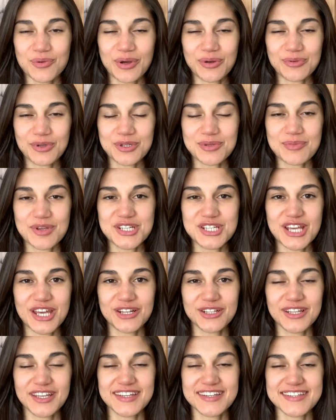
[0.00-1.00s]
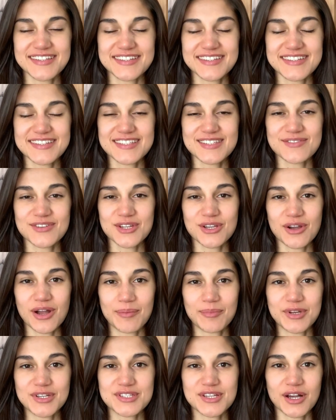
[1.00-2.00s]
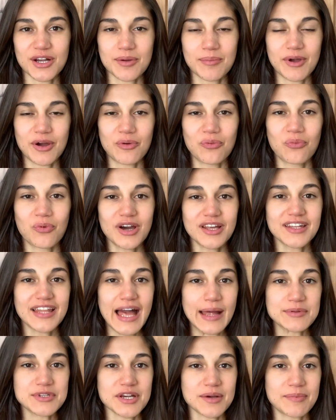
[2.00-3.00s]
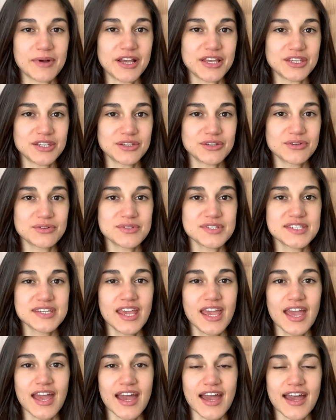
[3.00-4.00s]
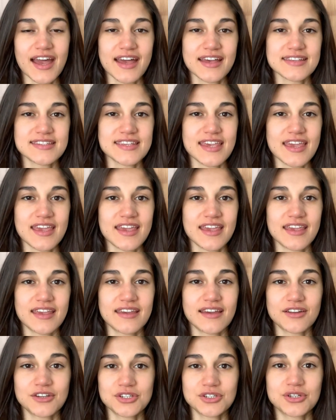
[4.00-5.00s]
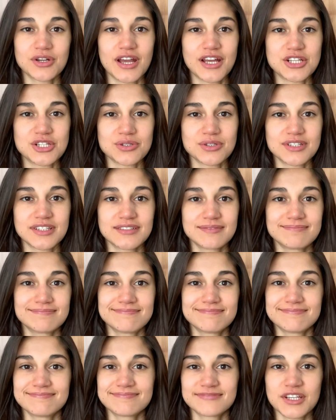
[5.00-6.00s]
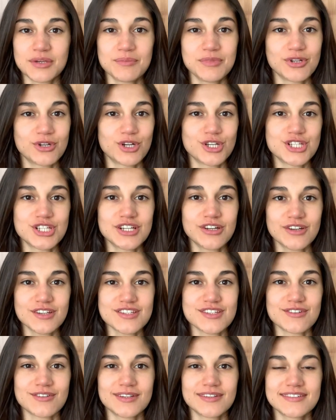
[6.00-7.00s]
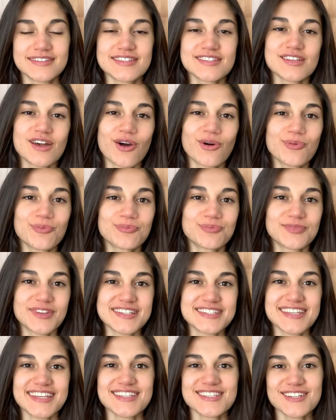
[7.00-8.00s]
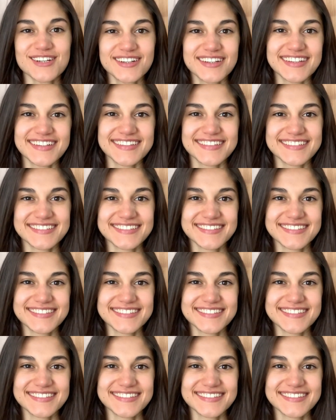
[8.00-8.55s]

everyone, welcome to my channel and in this video I'm going to talk about what laptop I used as a undergraduate computer engineering student. So let's get started.